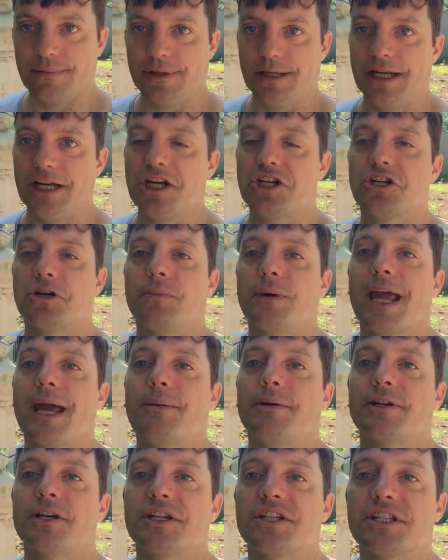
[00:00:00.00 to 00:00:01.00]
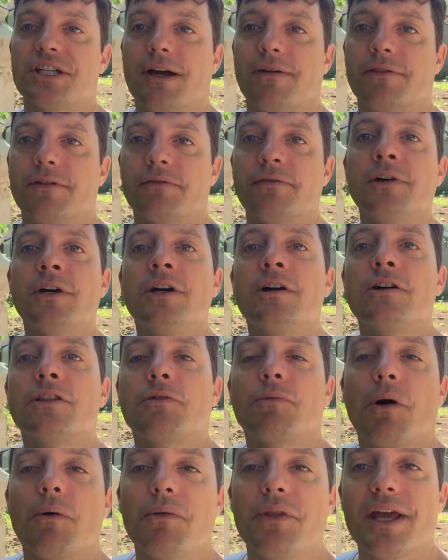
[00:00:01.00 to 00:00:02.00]
initial became a conservative,
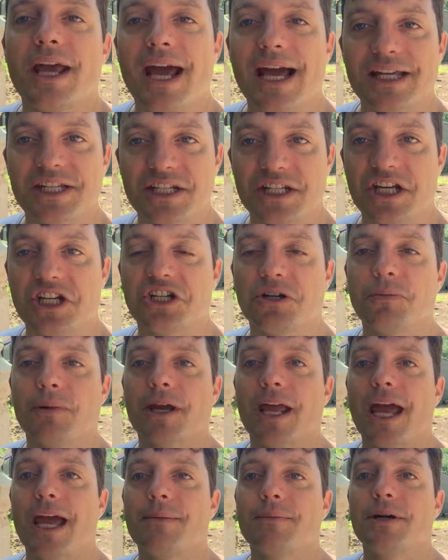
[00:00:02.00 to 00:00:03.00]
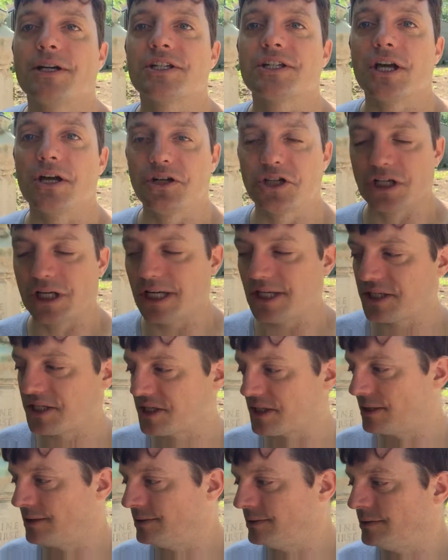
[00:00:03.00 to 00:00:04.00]
the one with the S initial became a
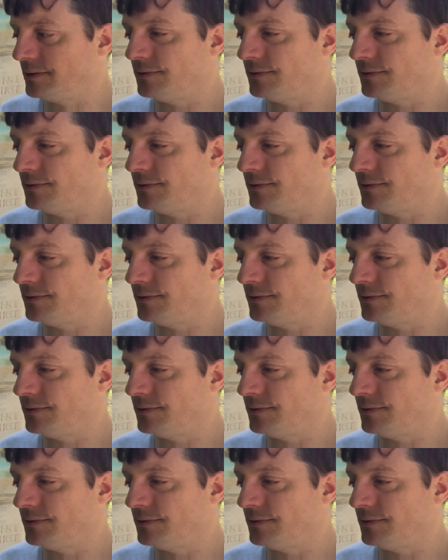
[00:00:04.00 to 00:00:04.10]
socialist.